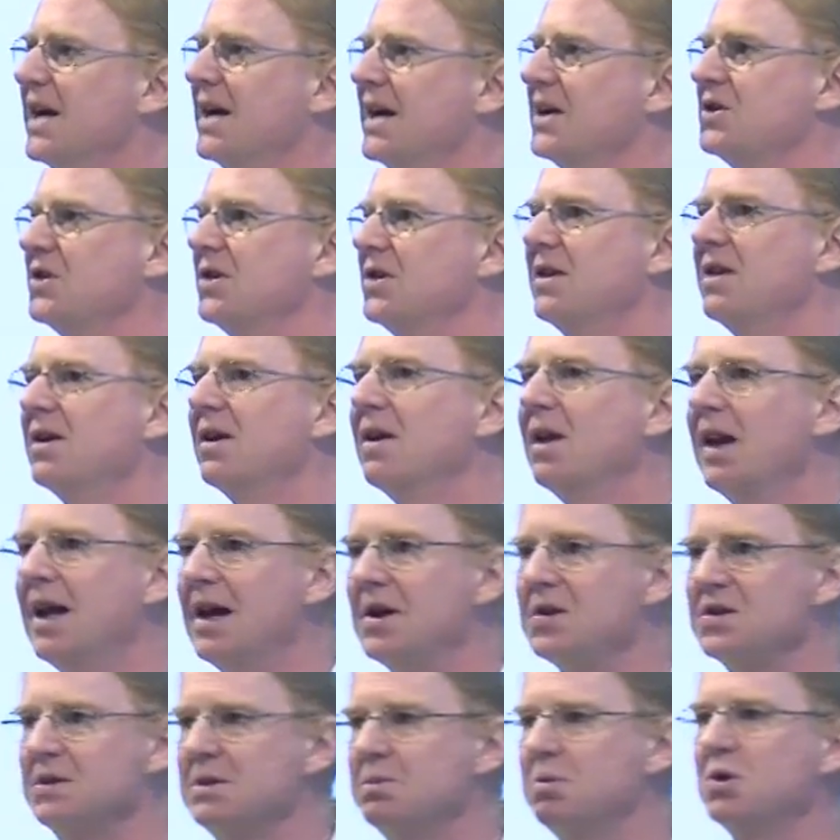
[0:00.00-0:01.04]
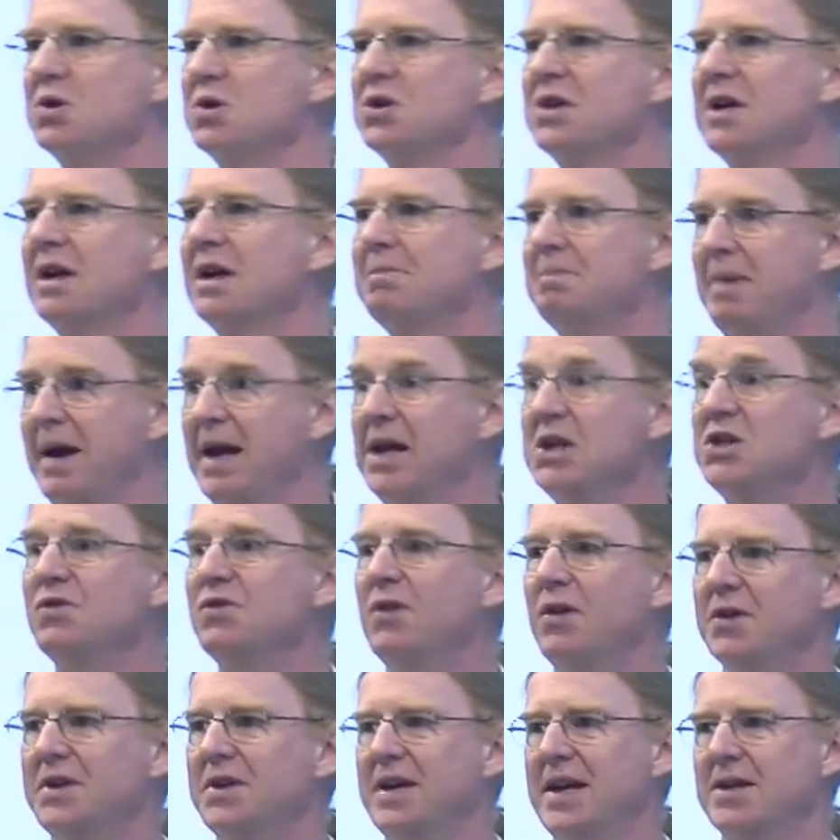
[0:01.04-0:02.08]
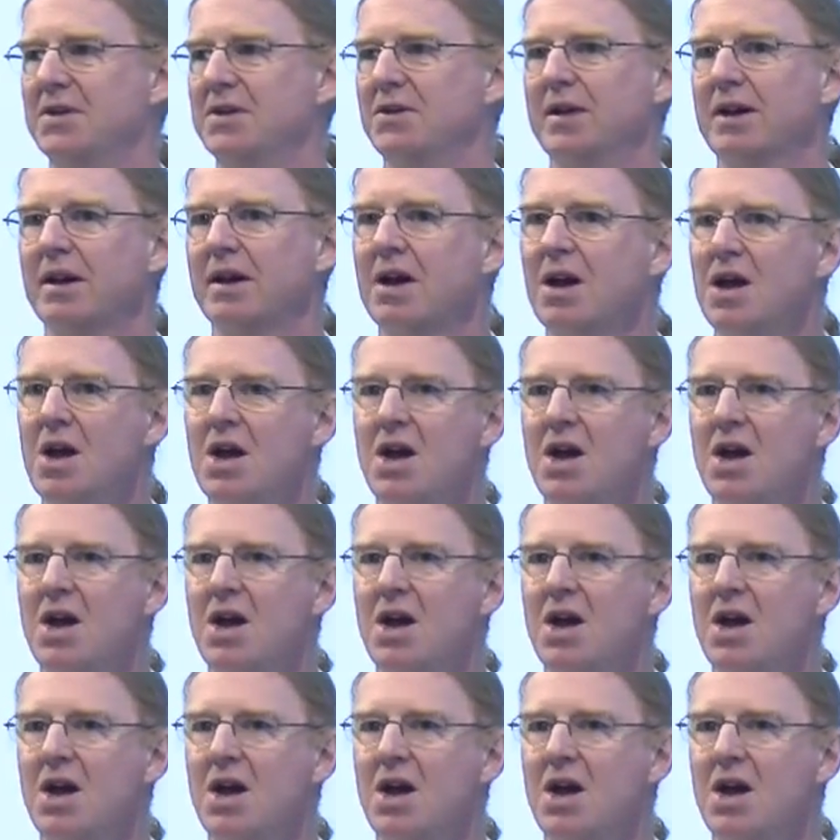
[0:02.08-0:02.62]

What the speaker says: actually, that allows the pushing of page fault handling,